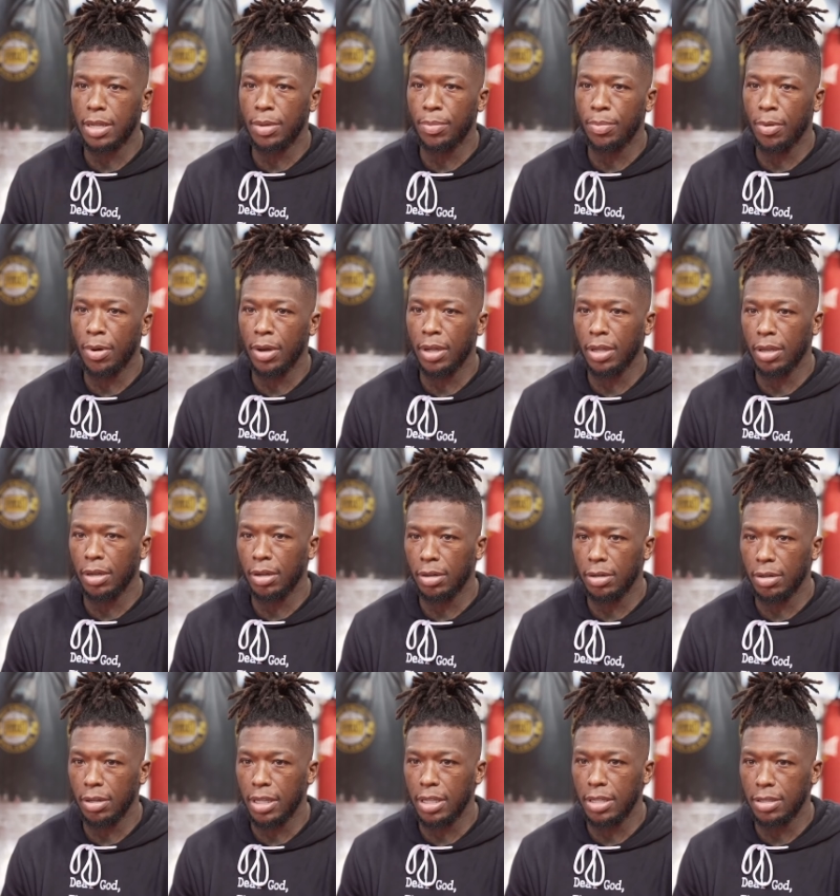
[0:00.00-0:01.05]
some point, you
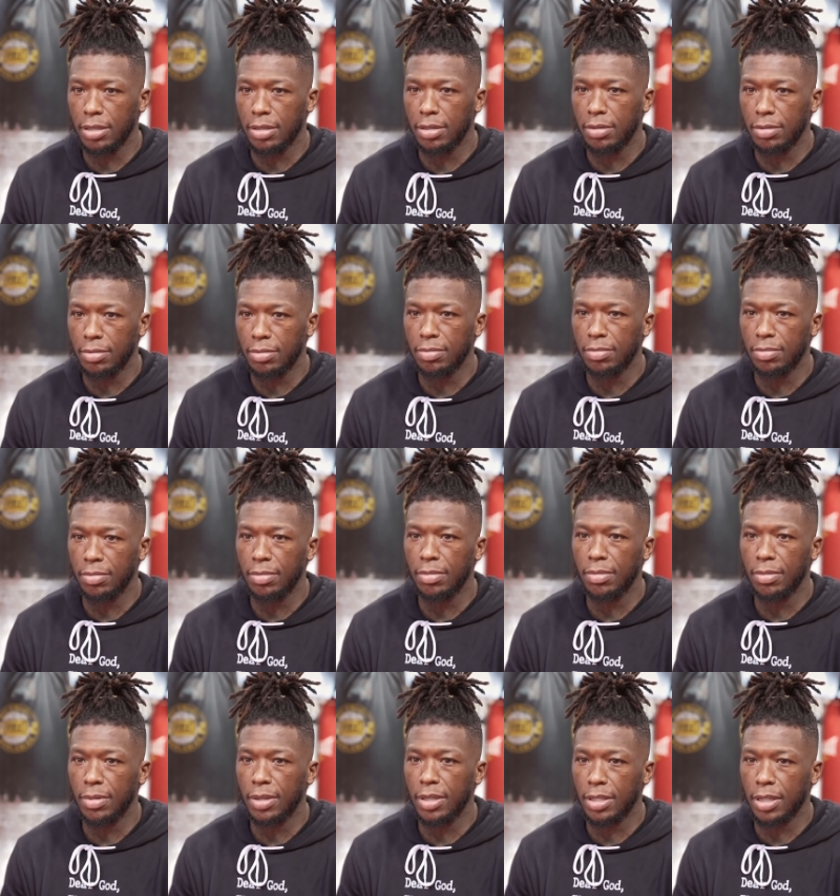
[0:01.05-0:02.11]
know, he's
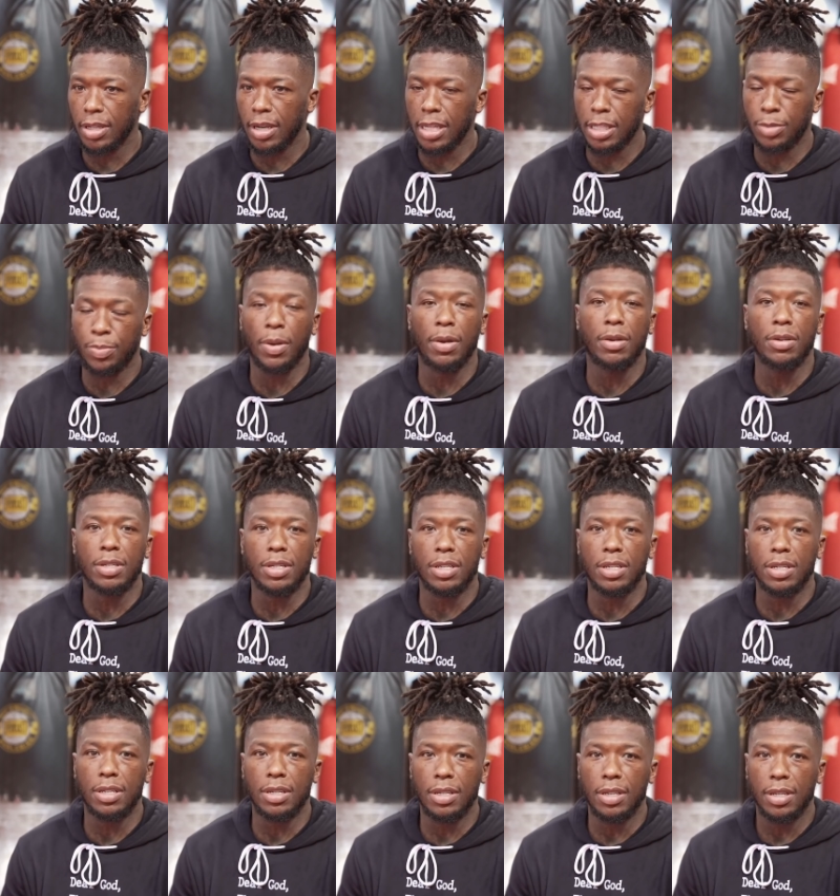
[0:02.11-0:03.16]
is gonna experience
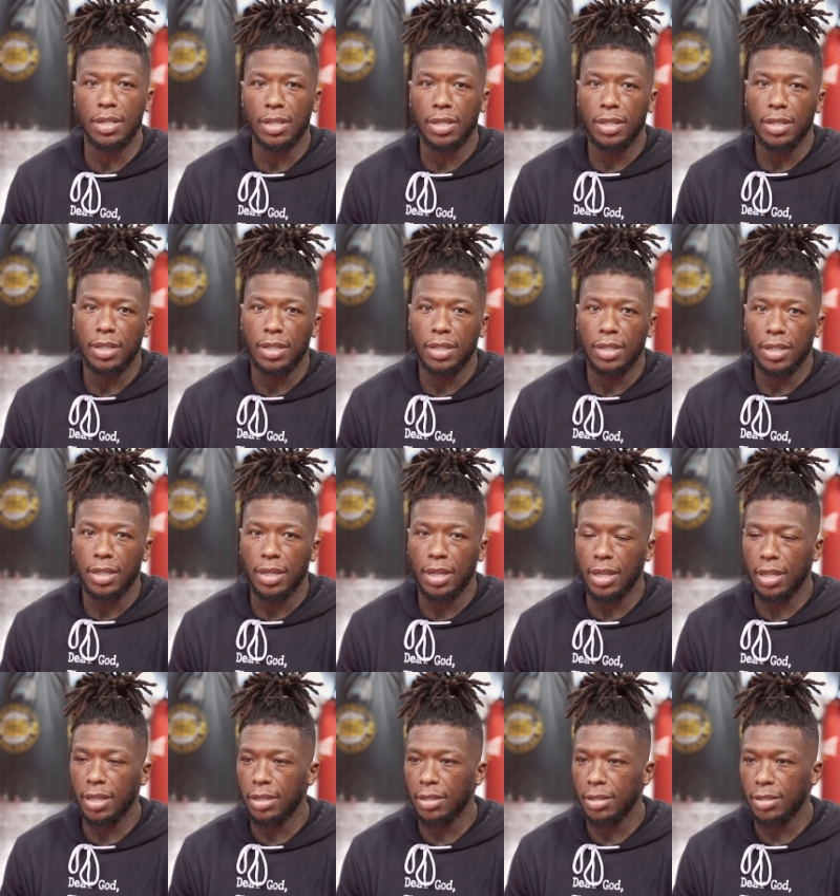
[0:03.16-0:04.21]
it,
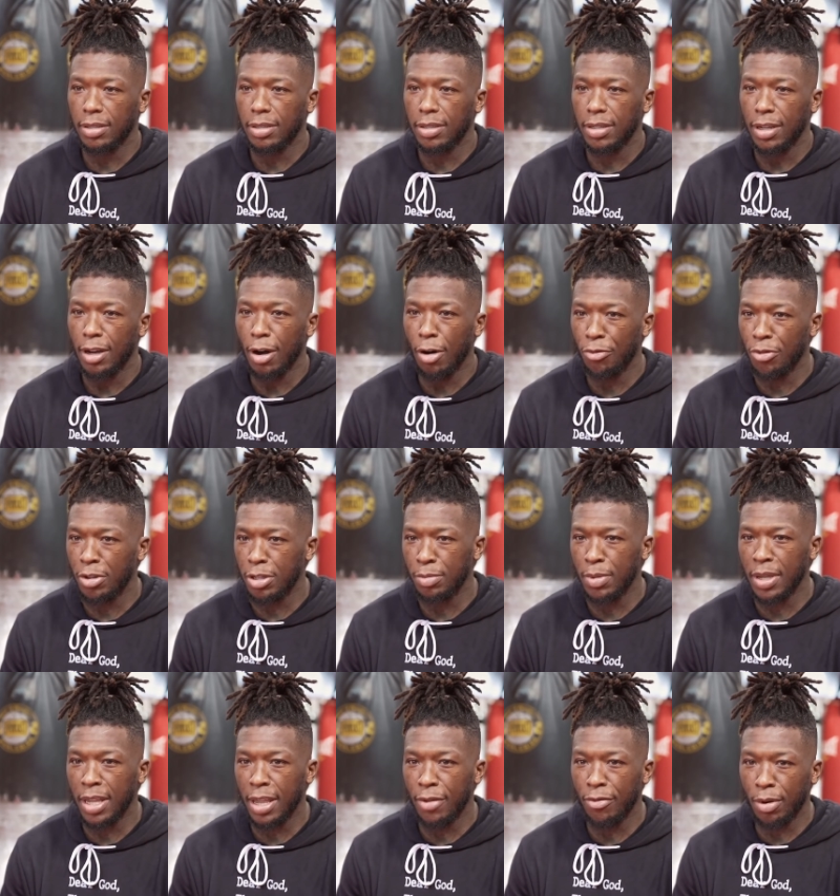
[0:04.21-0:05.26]
and hopefully it's
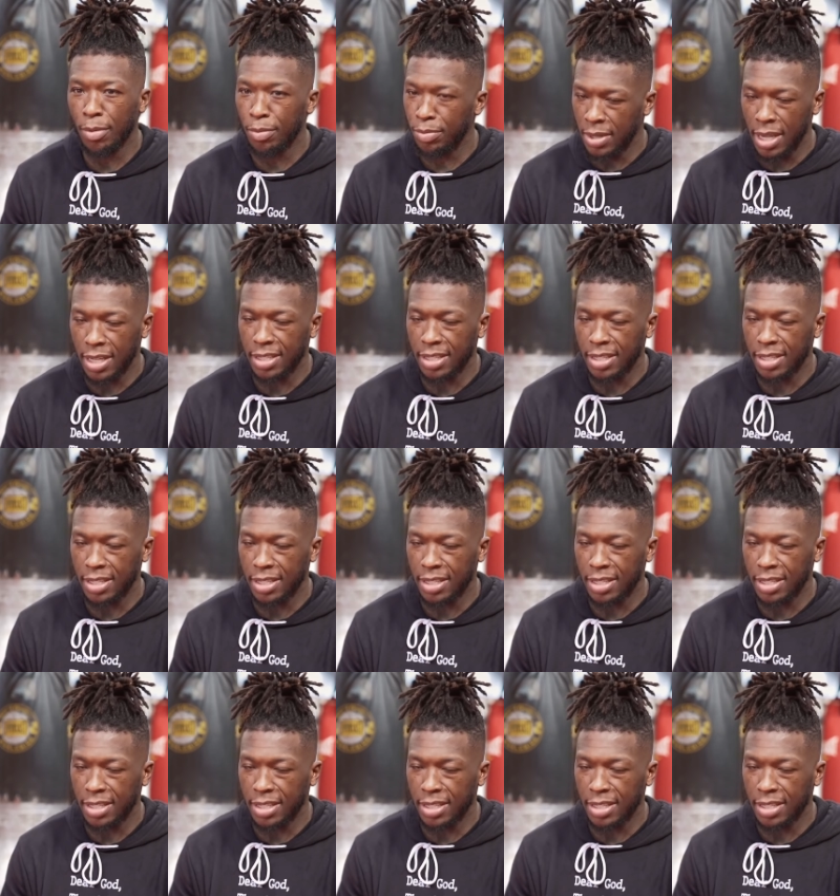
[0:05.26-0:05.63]
me giving them a